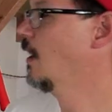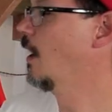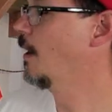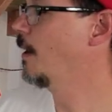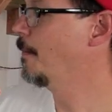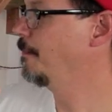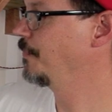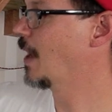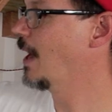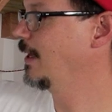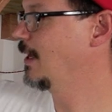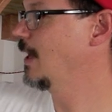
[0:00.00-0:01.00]
Um,
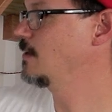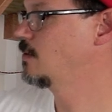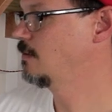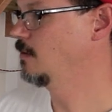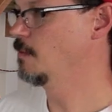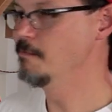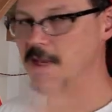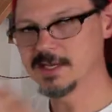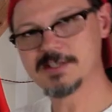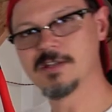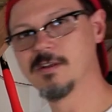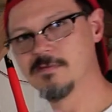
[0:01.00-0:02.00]
I get the
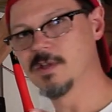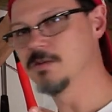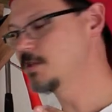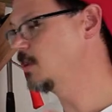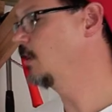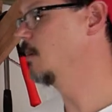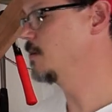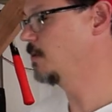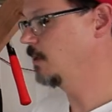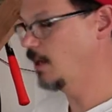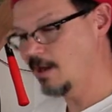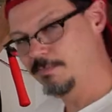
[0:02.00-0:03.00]
mixing of those signals. So
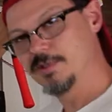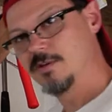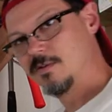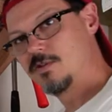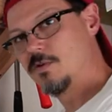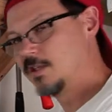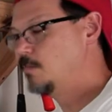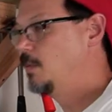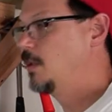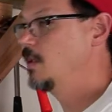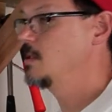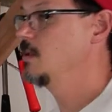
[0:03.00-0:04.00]
the amplitude is going to
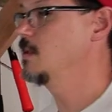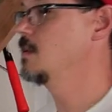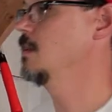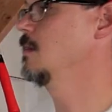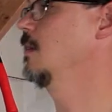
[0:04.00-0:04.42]
be consistent,